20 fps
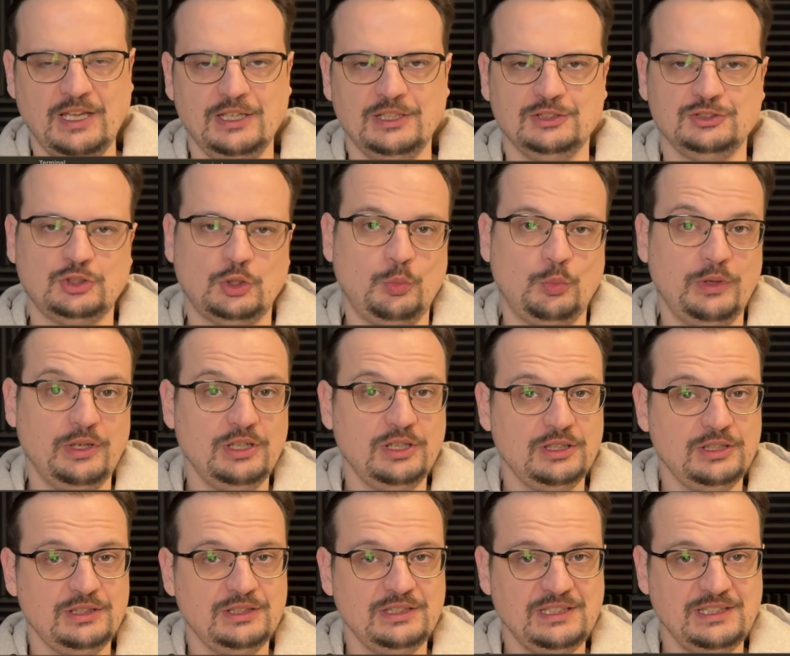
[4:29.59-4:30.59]
So we're going
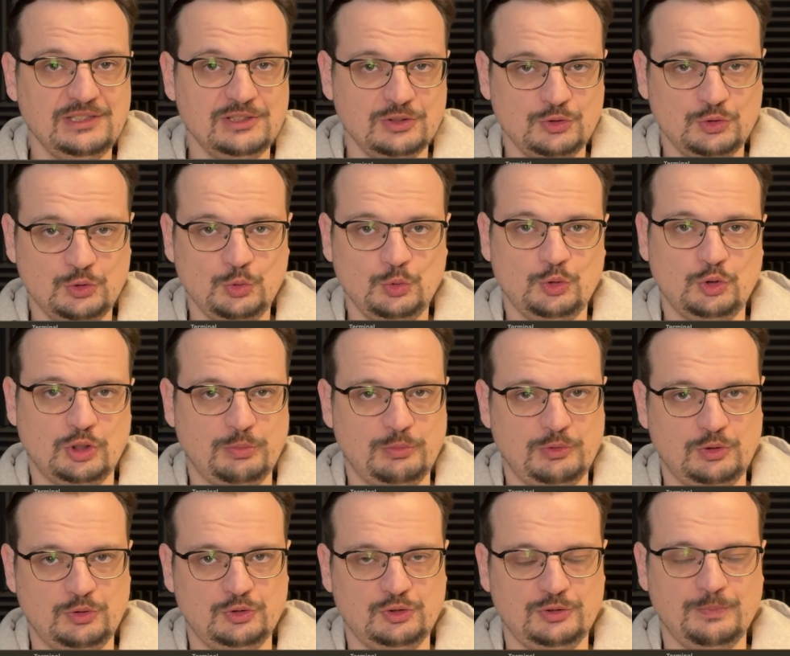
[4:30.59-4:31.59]
to need two
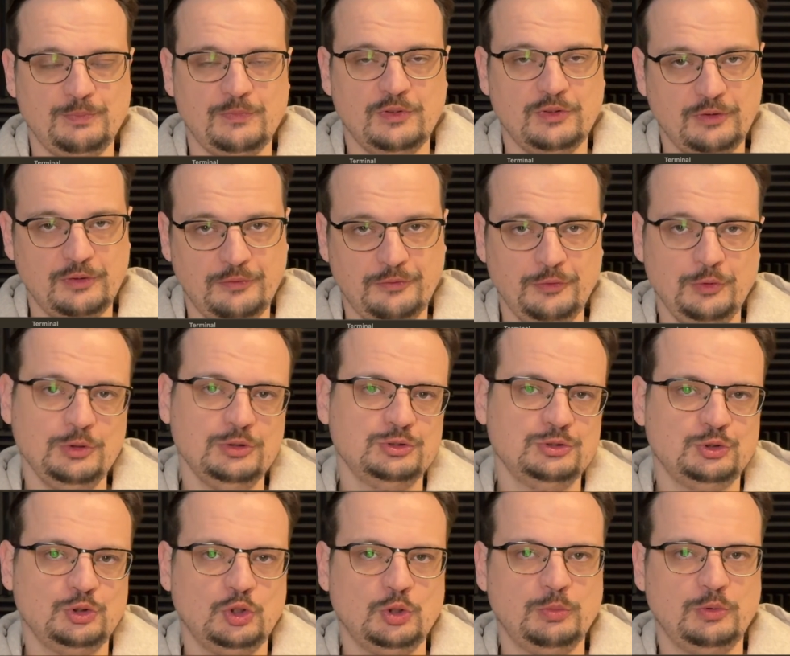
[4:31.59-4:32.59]
terminals. The first
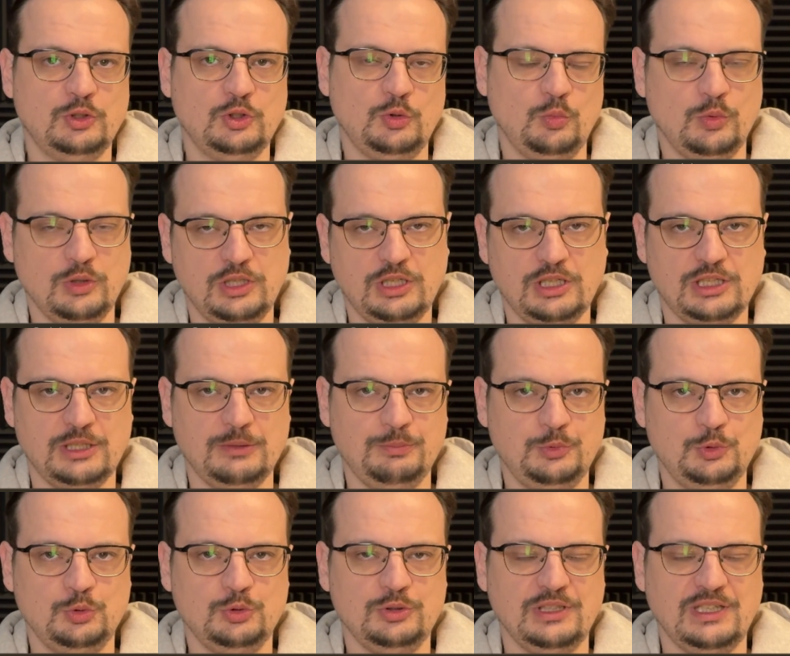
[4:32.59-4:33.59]
terminal we're going to
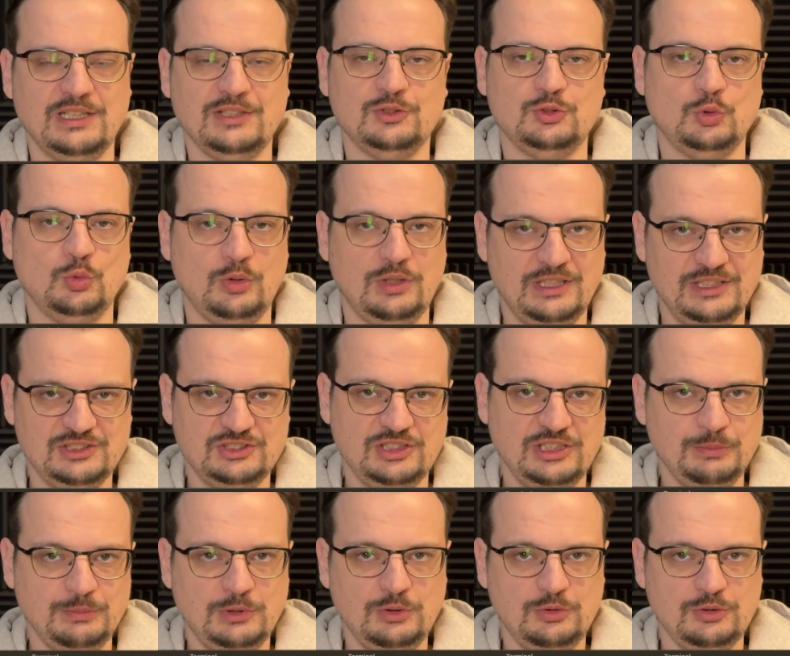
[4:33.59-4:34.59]
put into
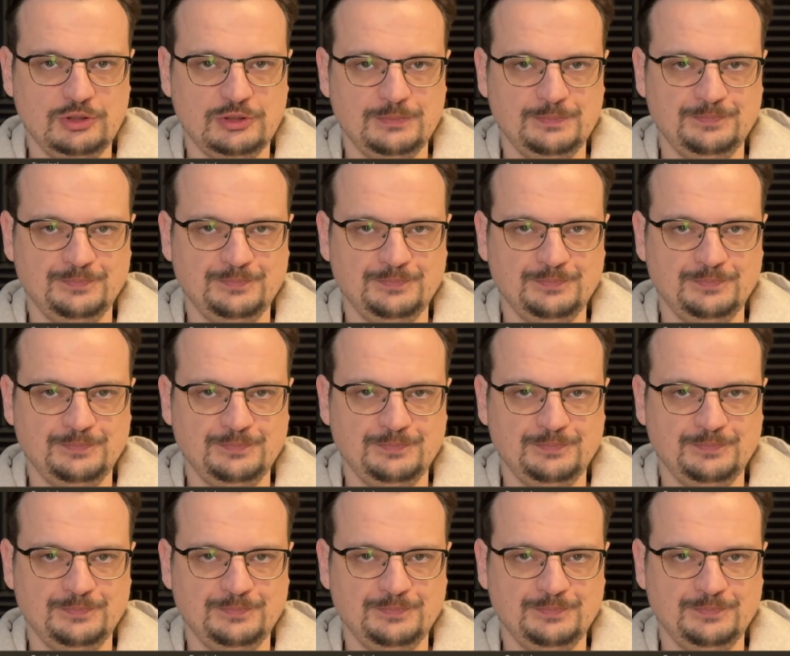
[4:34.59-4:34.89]
listening mode.